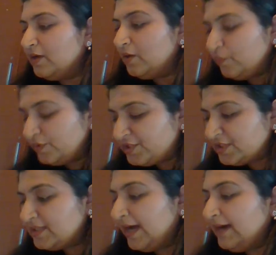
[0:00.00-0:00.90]
which
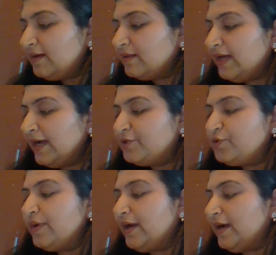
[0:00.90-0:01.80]
is that the
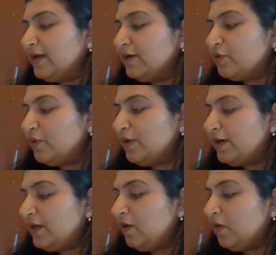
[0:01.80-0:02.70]
adjudicating
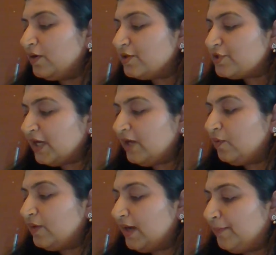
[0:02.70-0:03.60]
authority shall, on
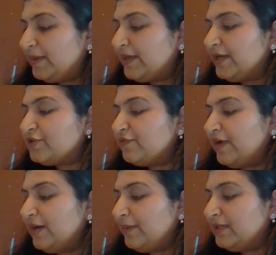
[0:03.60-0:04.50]
an application
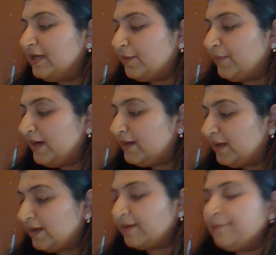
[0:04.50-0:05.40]
filed by the
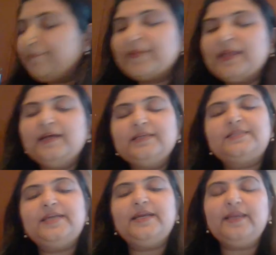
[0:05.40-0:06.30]
liquidator
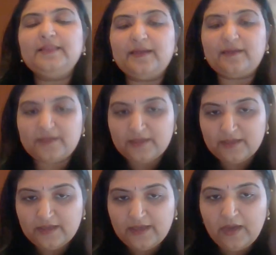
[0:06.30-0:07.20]
stating that
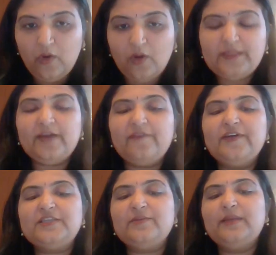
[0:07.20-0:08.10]
all the
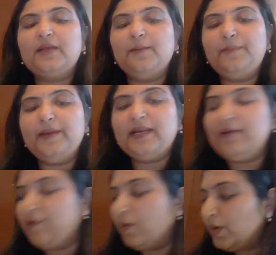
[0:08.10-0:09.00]
affairs have been completely
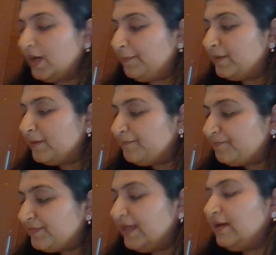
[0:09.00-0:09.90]
wound up,
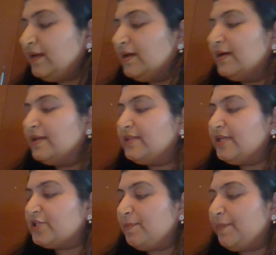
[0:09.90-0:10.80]
then they
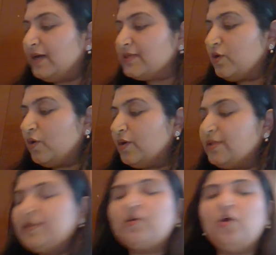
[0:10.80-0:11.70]
shall pass an order
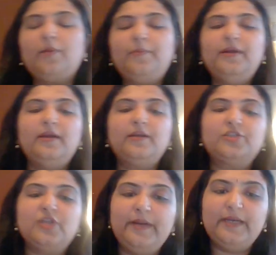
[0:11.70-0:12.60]
that the corporate debtor
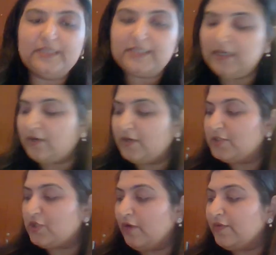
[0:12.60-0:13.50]
shall be
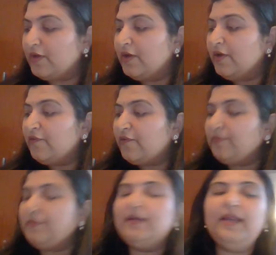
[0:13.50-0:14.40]
dissolved from
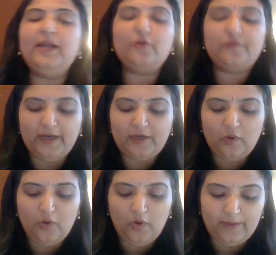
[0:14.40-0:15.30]
the date of that
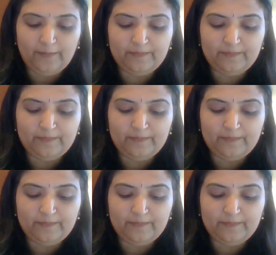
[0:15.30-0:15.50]
order.